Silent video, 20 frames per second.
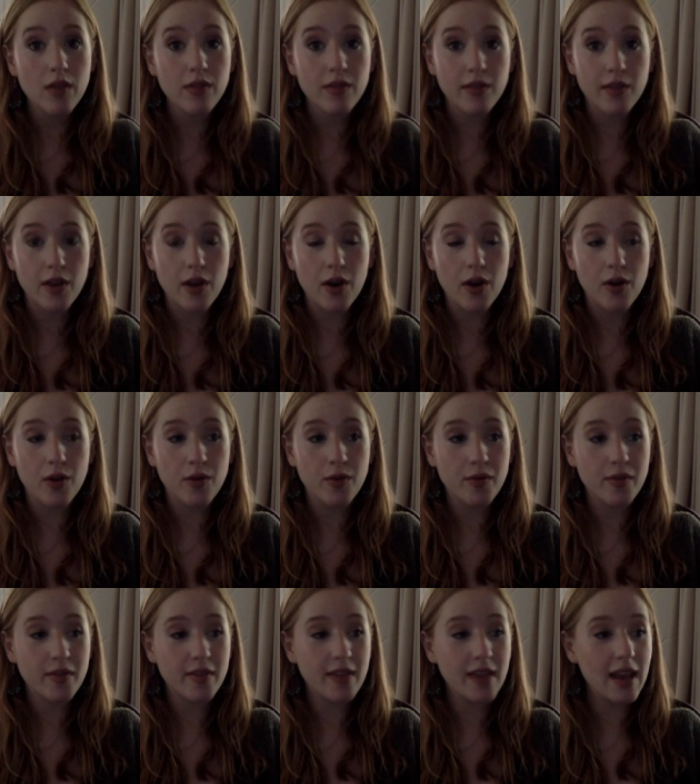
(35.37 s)
So
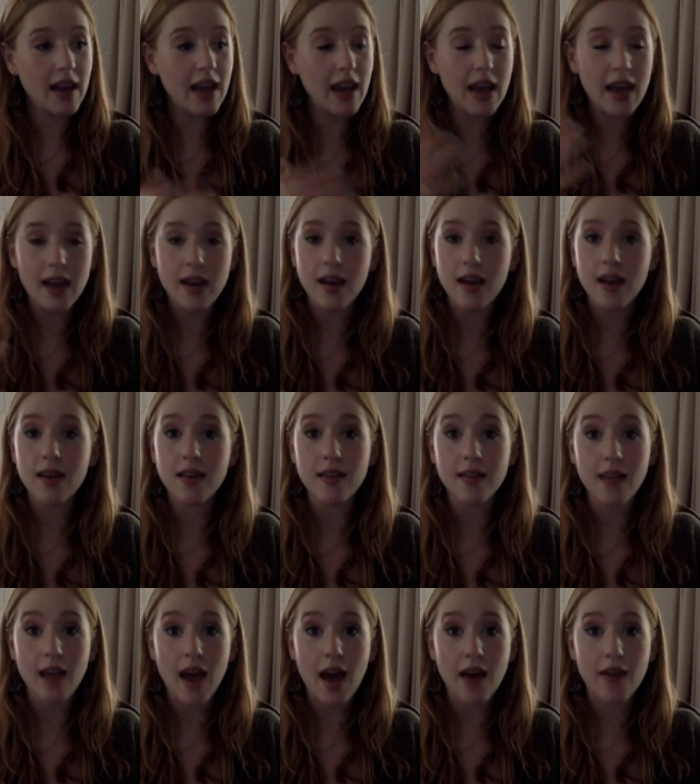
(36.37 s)
Santa Anna is
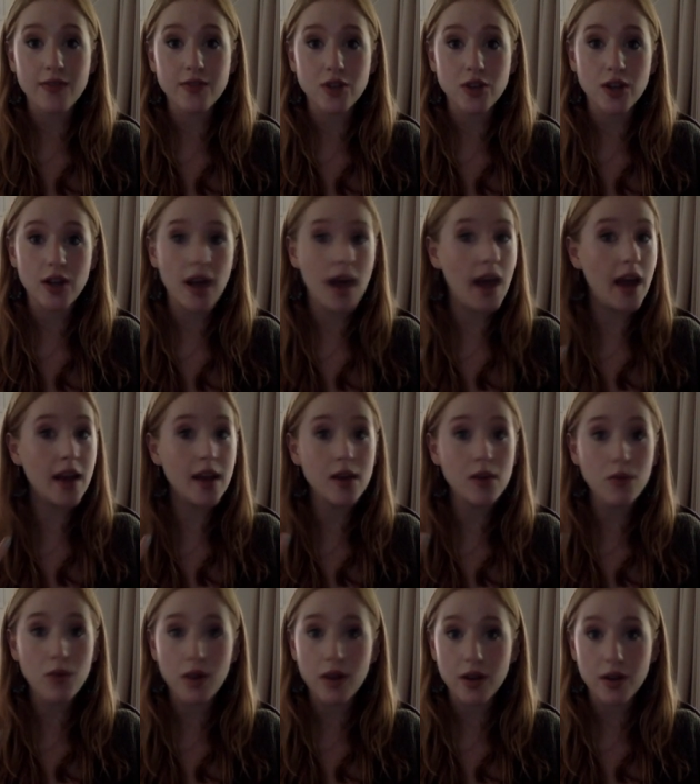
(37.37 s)
after
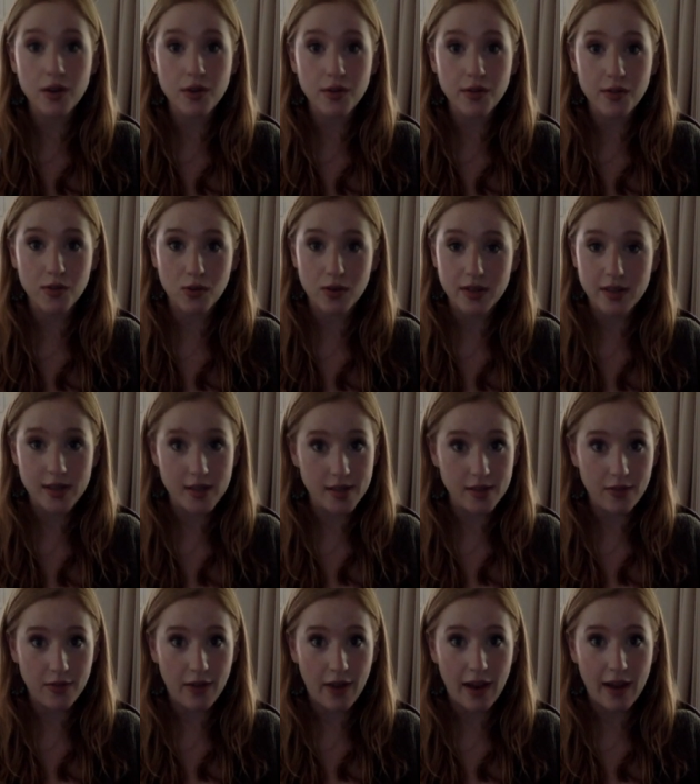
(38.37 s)
anyone who is going to
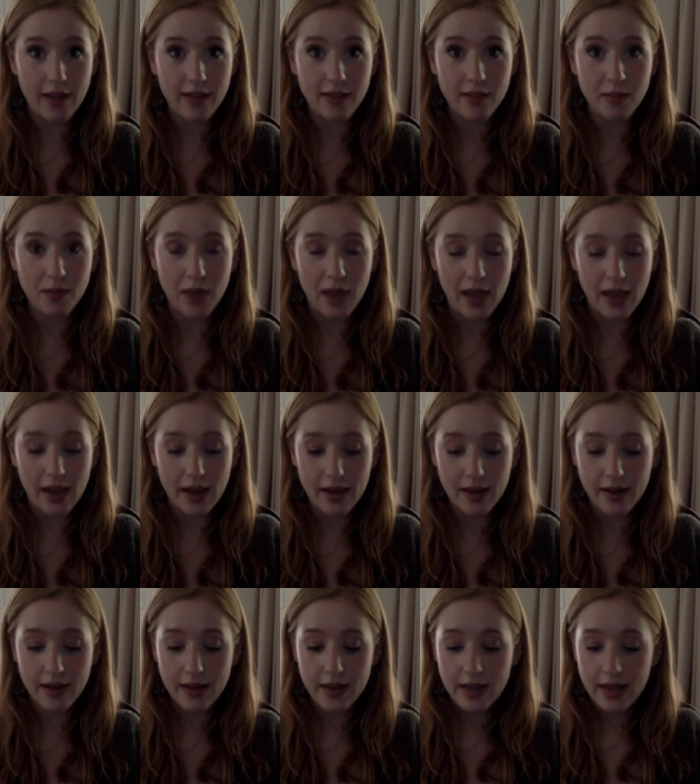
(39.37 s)
defy Spain.
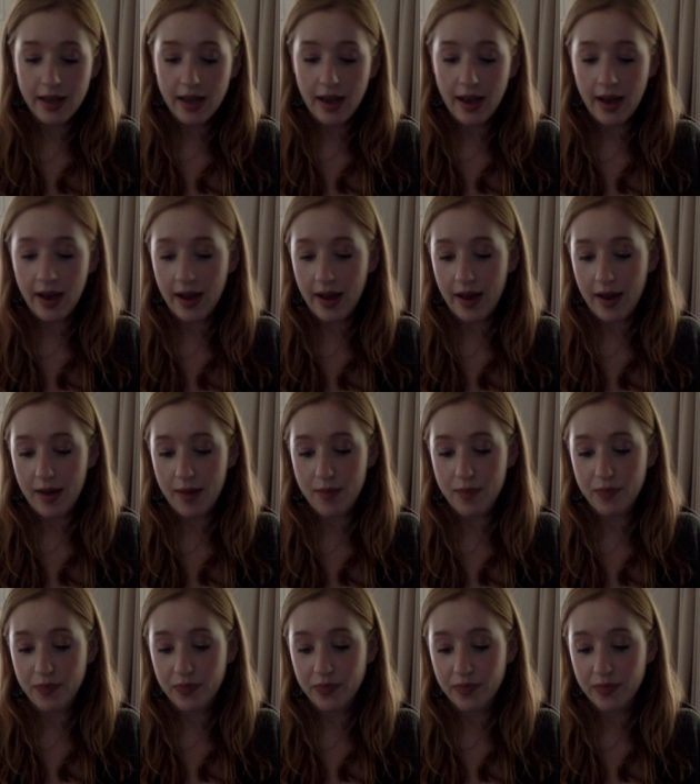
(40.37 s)

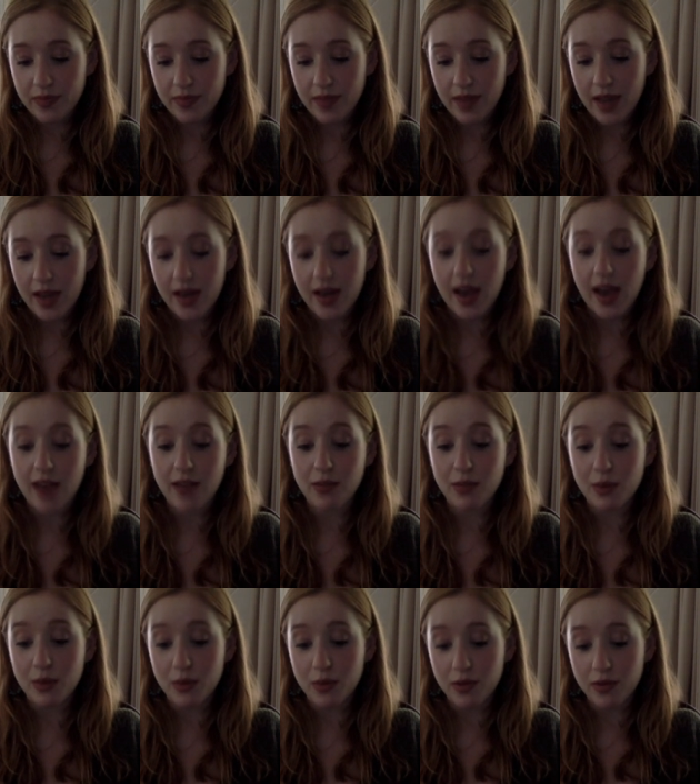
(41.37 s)
Um, and as
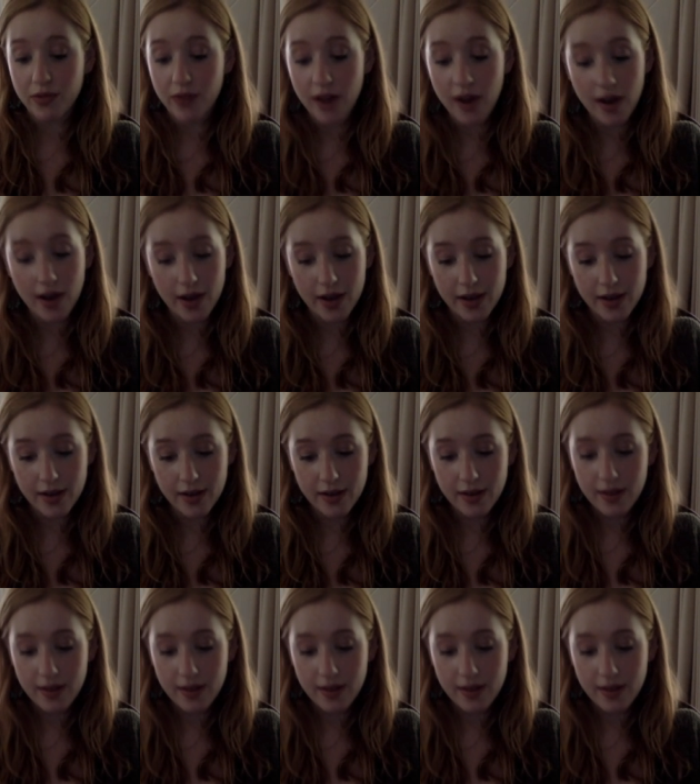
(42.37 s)
we move on